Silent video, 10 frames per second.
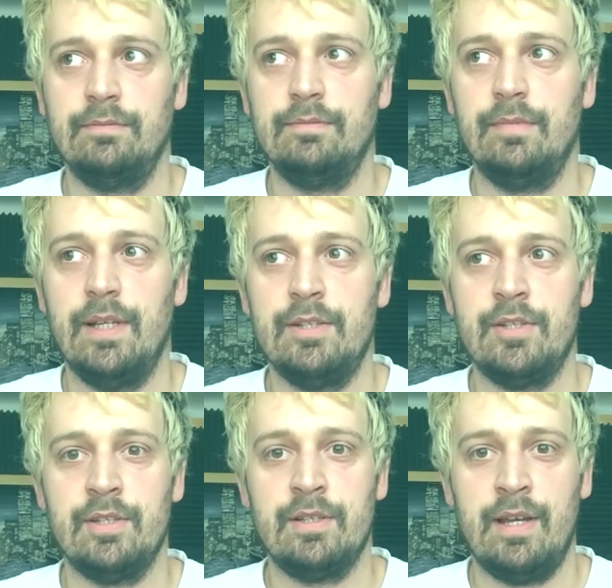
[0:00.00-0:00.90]
It's
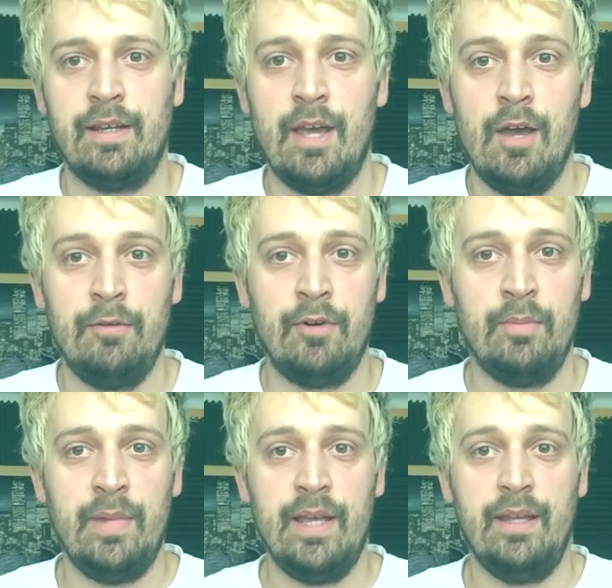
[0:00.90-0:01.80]
just like, for
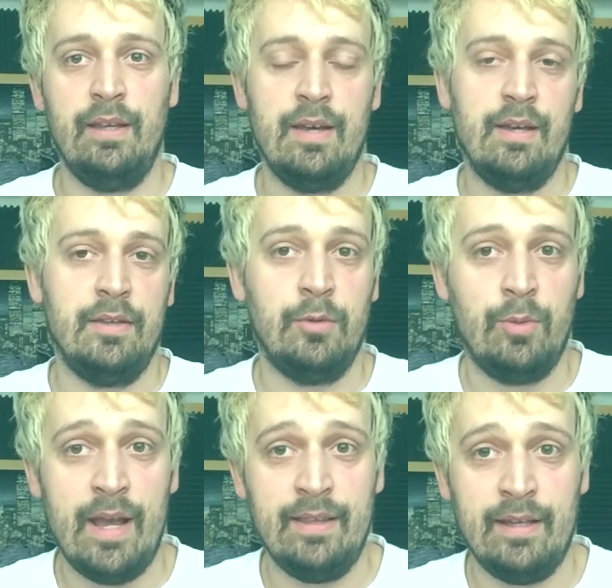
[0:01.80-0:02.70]
me, the way
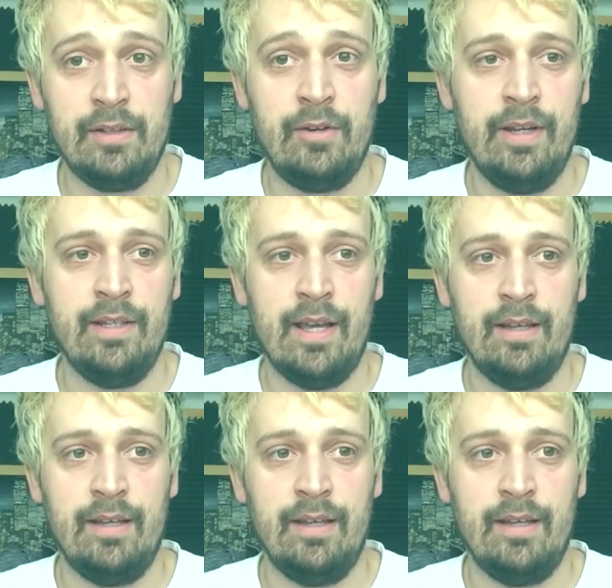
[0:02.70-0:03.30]
that Green Day